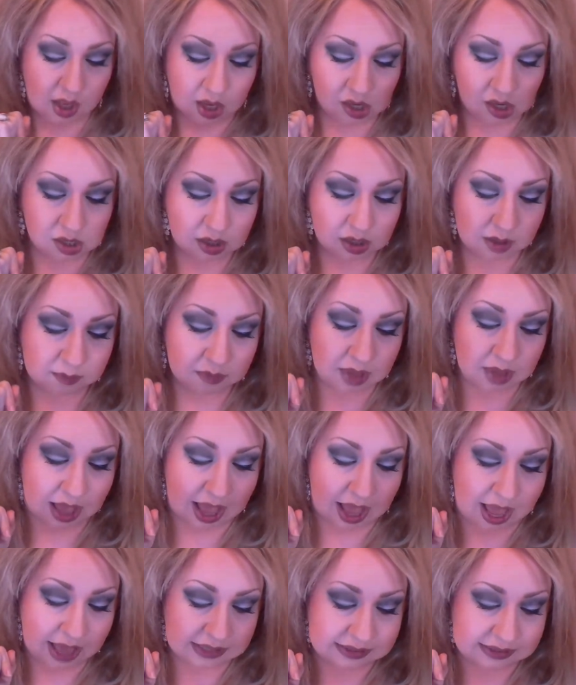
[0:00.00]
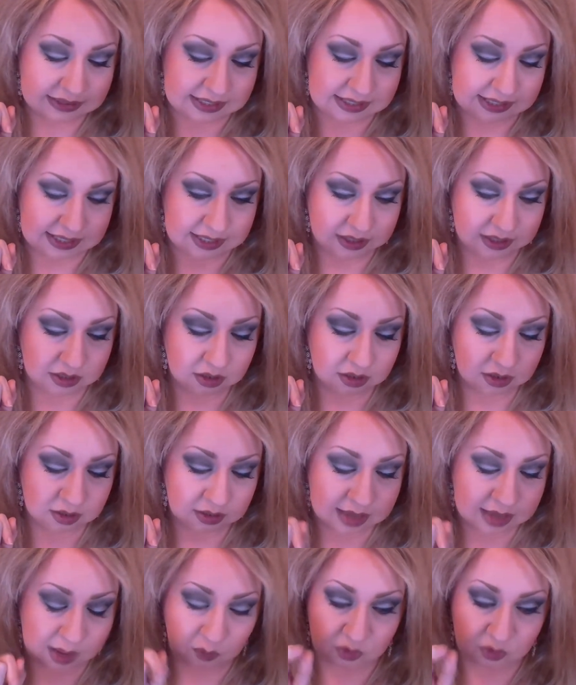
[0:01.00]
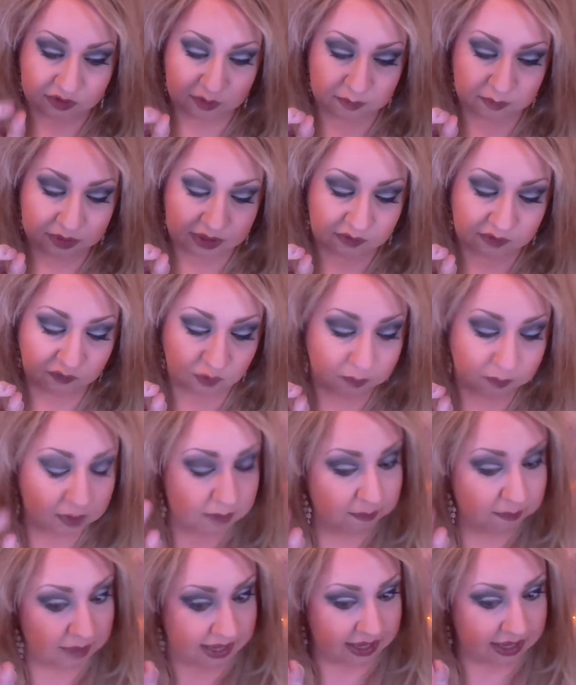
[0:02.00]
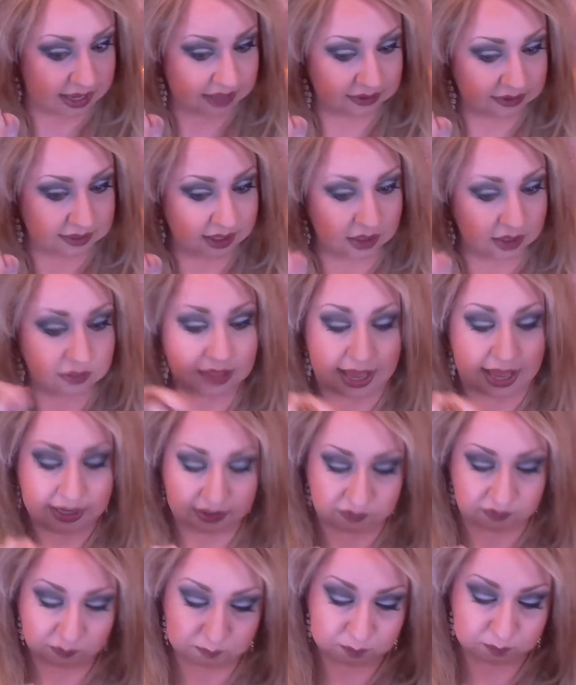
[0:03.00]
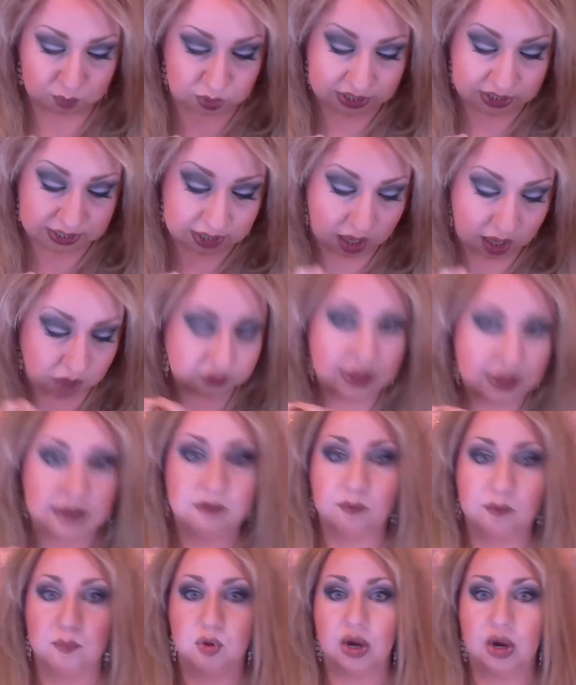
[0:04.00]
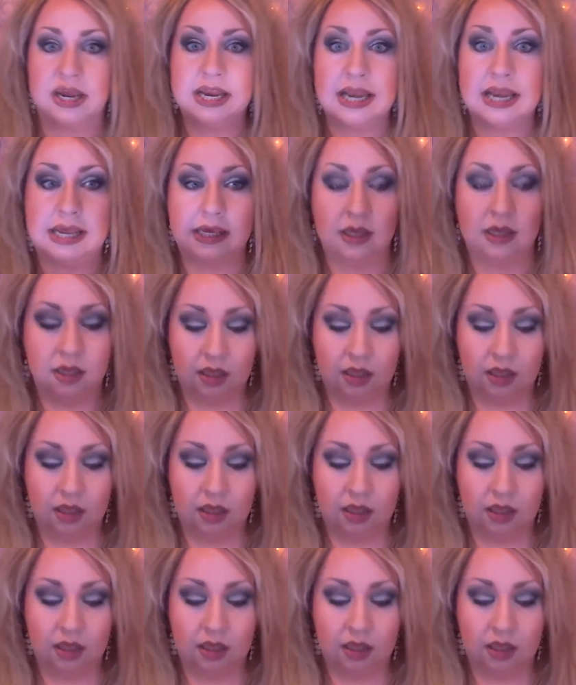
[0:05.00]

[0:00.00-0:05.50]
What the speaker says: I did, now it wasn't blissful, but man, that is pretty. Oh, that's pretty.